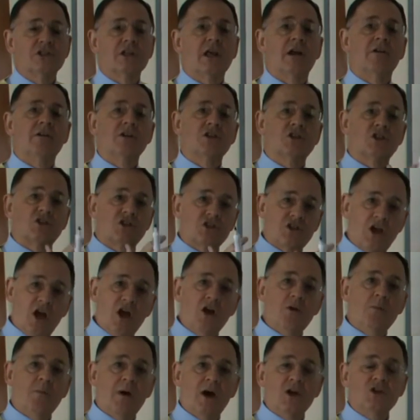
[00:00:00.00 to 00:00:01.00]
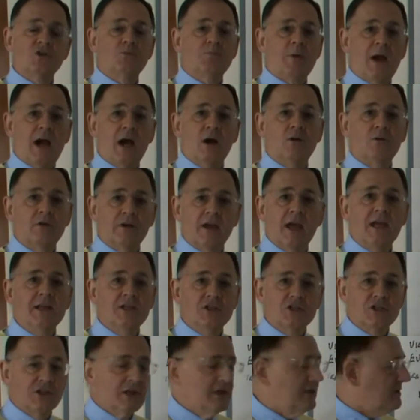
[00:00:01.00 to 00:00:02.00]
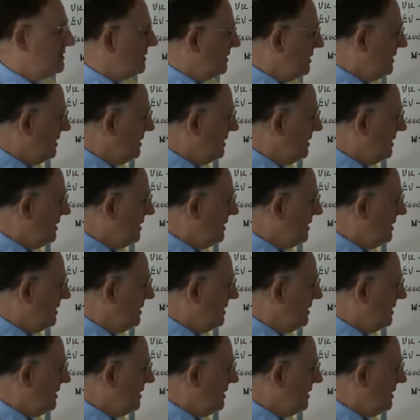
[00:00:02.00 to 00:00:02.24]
There is so much power against it